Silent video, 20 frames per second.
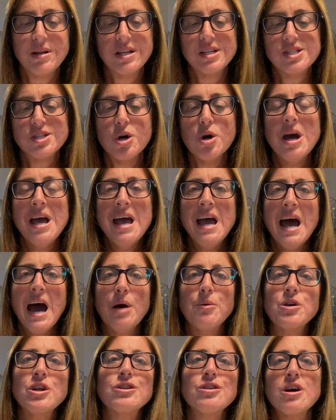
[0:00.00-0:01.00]
And so I
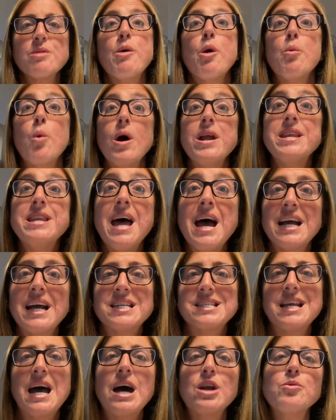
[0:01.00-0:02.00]
want to talk about what
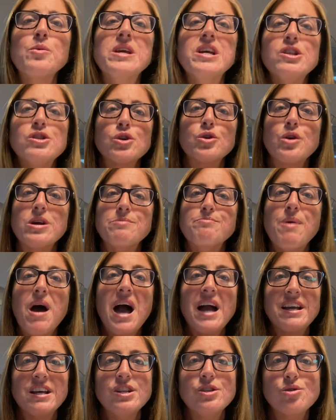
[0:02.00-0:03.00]
next. How do we integrate
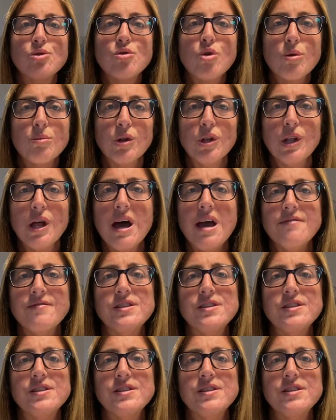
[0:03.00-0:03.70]
back into normal life?